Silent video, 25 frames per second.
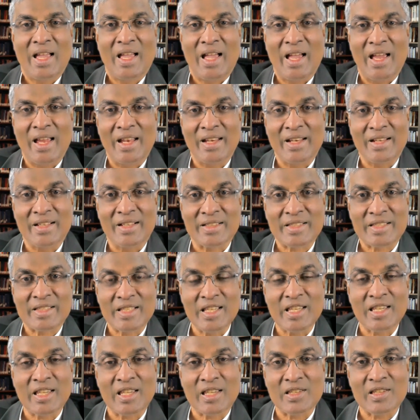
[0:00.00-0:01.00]
and
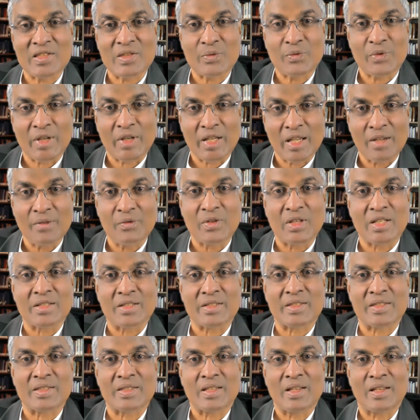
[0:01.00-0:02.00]
seek His
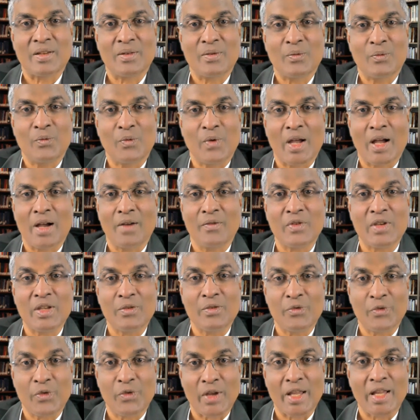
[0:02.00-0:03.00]
forgiveness where we
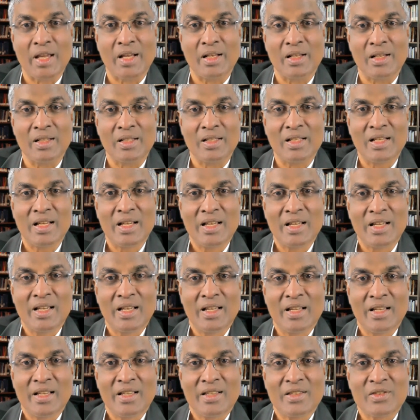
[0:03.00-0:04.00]
fail.
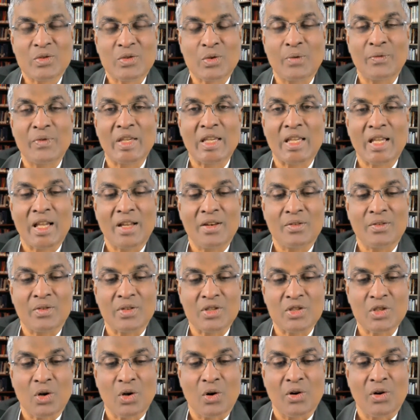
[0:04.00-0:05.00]
So we can
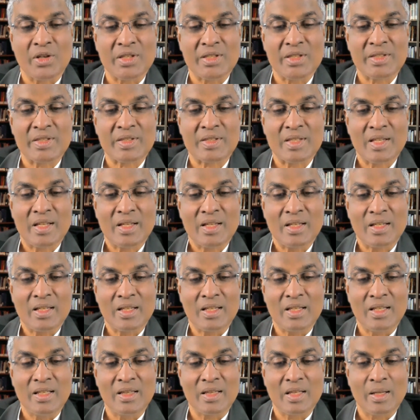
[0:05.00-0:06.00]
rejoice
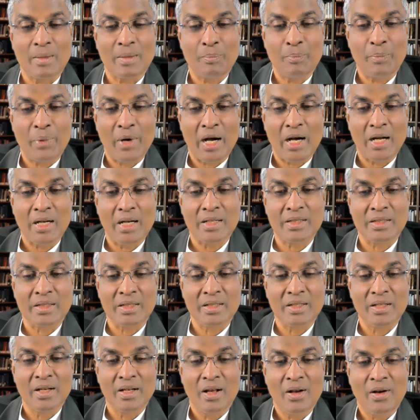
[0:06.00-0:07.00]
in the
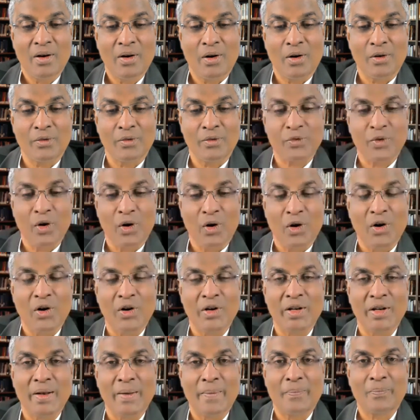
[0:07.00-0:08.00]
pardon of
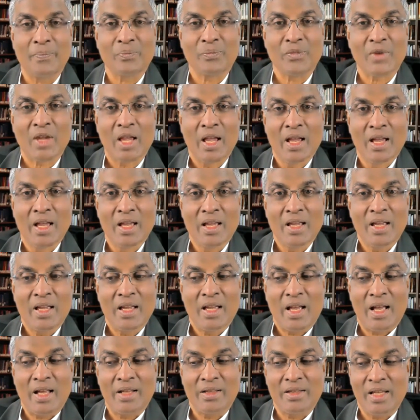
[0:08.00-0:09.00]
God.
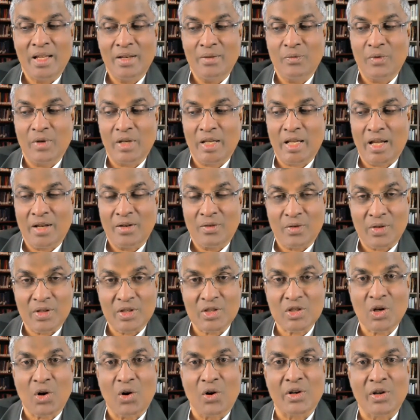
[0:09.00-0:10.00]
And then we can
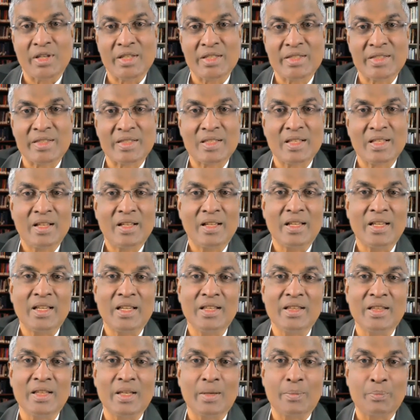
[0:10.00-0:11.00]
rejoice
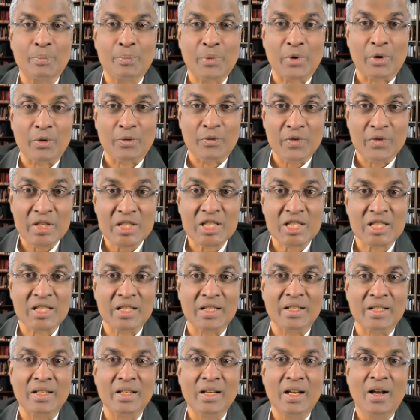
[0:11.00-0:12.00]
in the
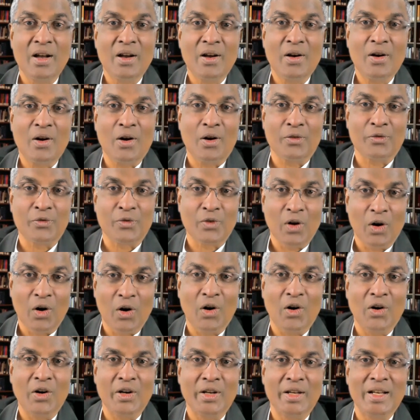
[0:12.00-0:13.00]
provision of
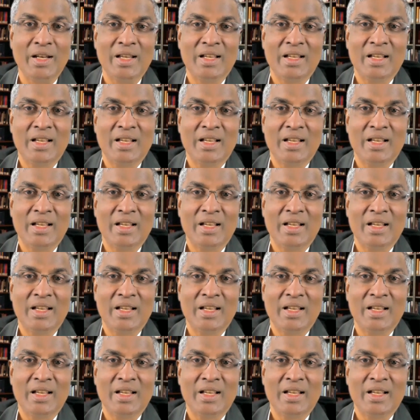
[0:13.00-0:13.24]
God.